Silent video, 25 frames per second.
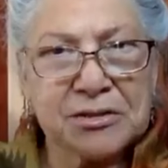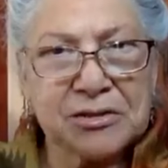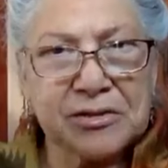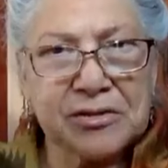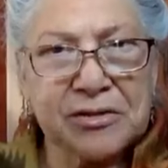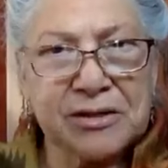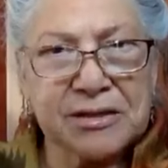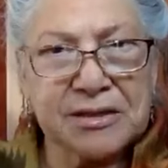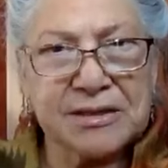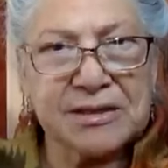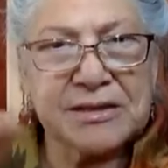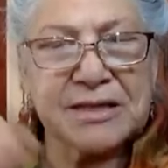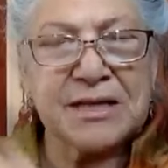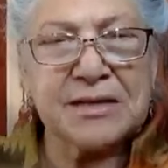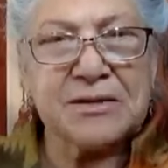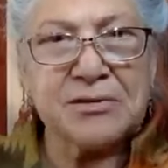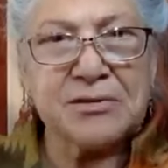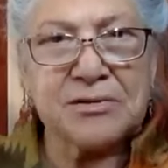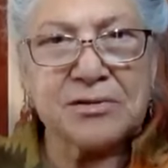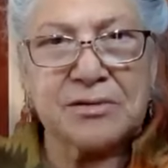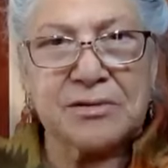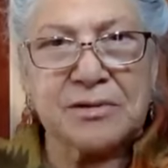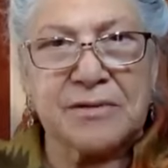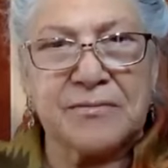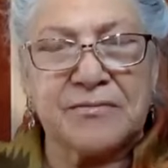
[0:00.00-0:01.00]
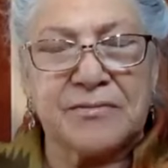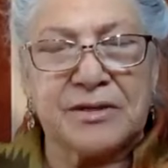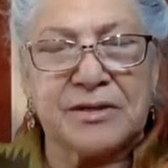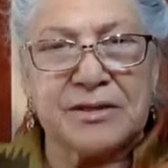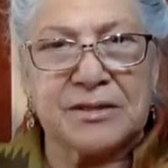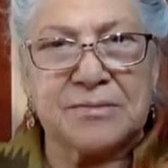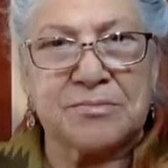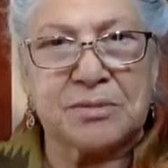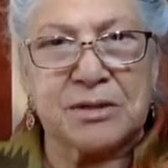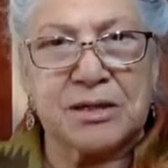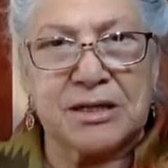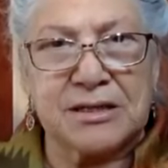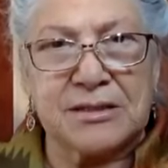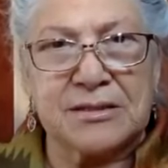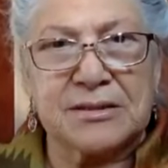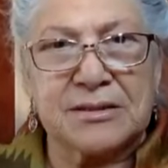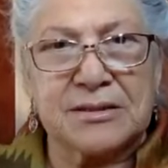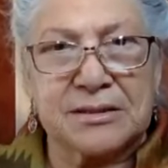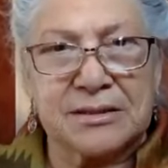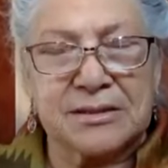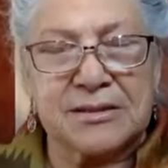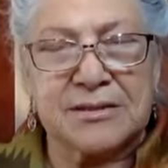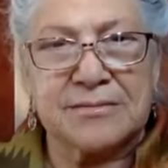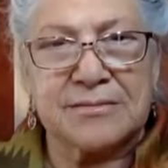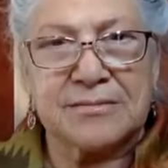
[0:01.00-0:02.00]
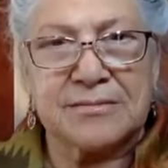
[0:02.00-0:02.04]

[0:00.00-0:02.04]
the center of this place.